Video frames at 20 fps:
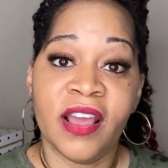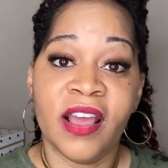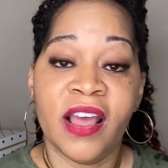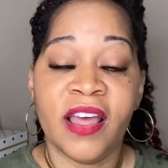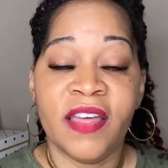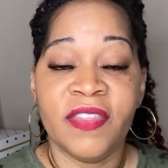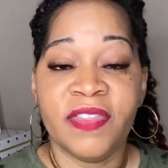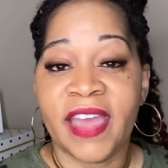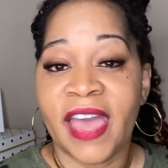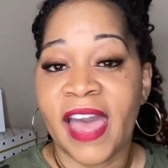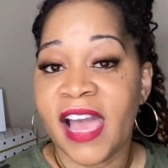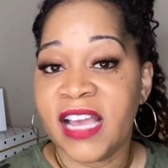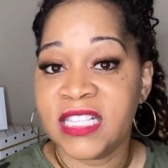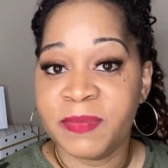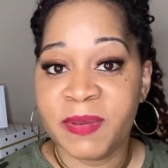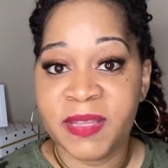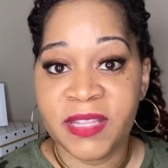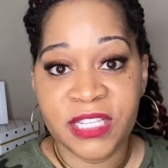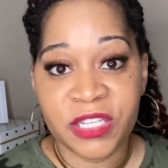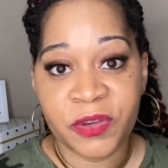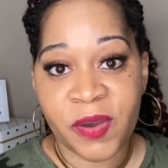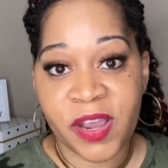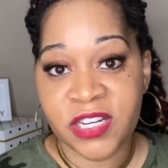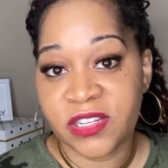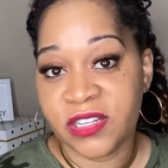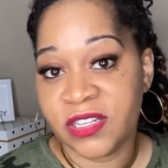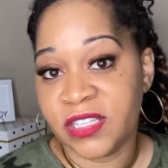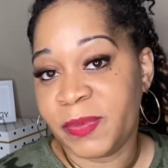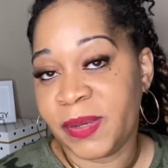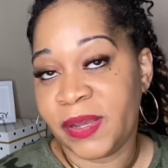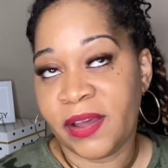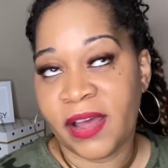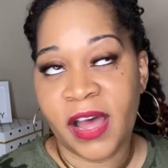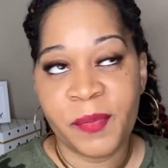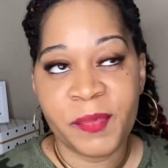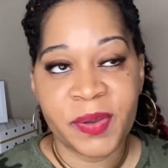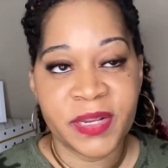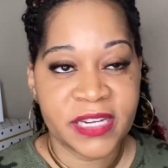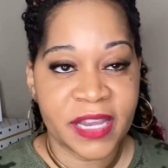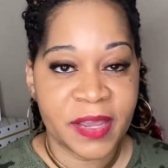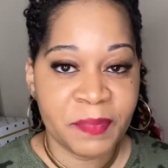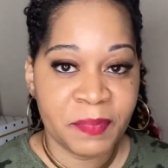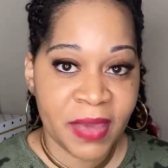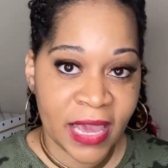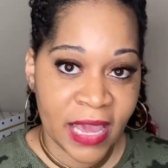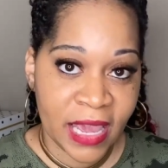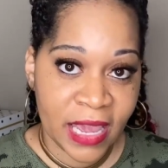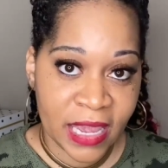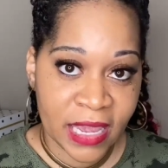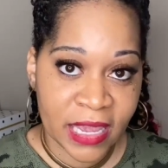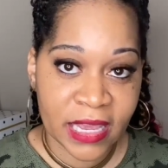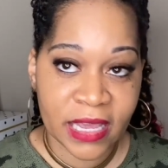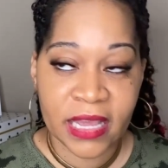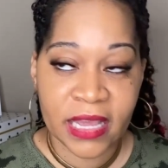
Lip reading: They ask me these questions about how much I make,